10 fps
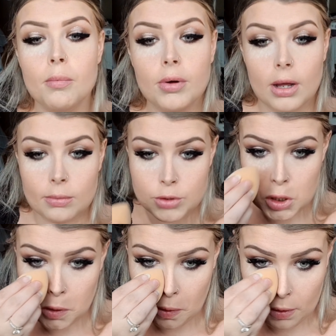but I'm
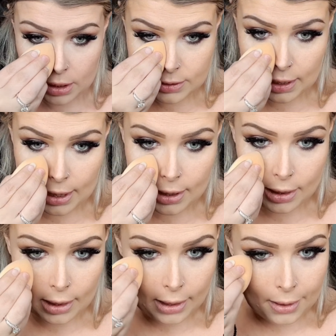just going to
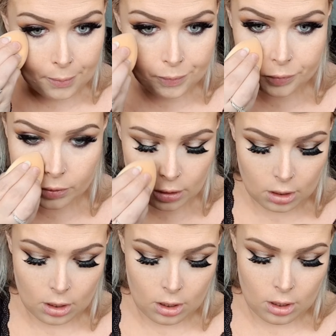take it
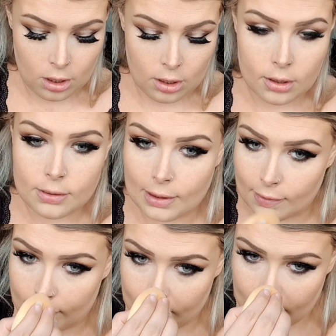
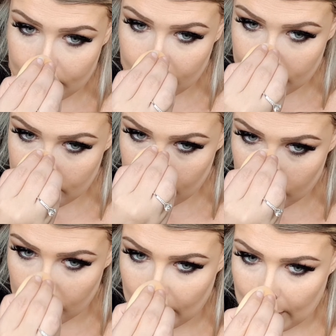down the center of the
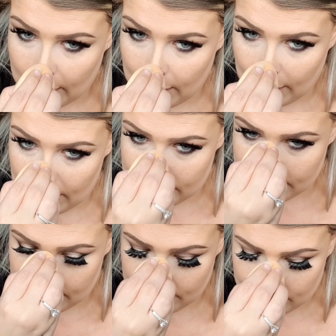nose where I
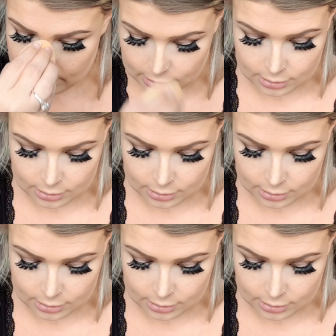highlighted